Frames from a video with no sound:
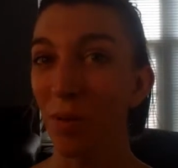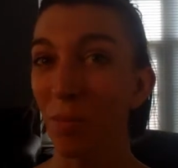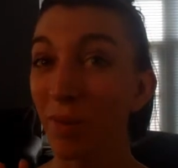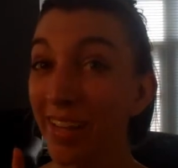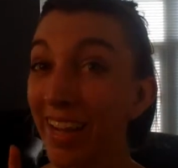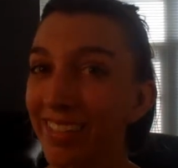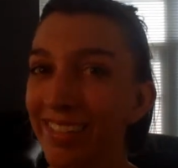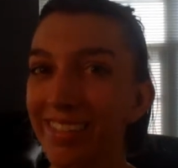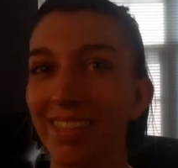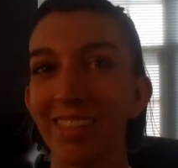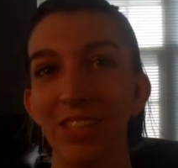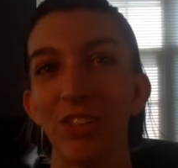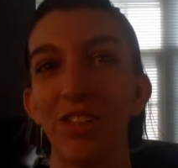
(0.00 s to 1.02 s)
because it's a
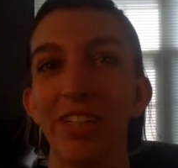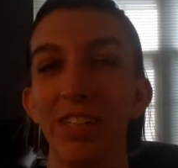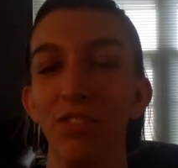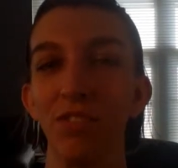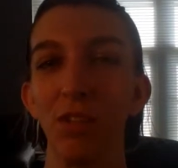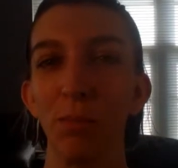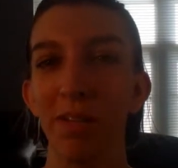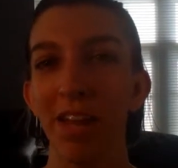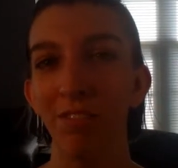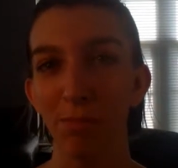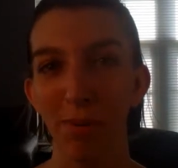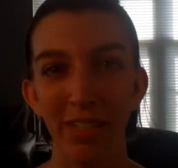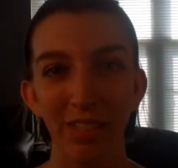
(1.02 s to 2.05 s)
literary film, and
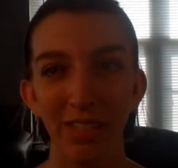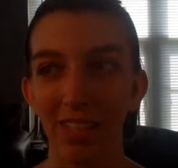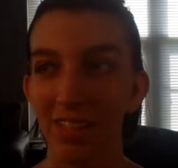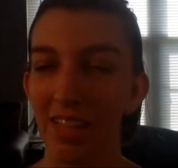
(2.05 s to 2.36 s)
a